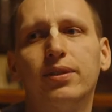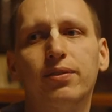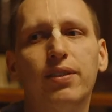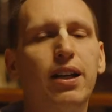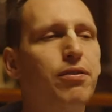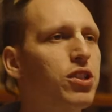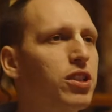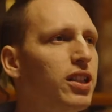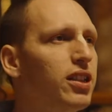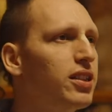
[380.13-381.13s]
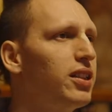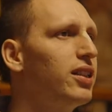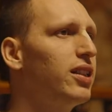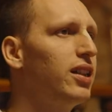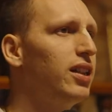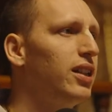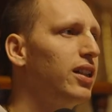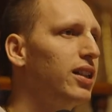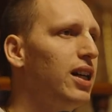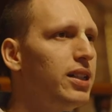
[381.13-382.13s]
Wer versteht
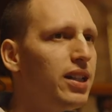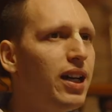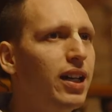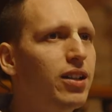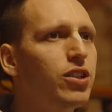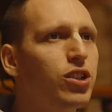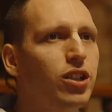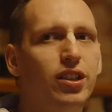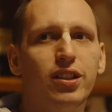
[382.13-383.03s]
kein Englisch?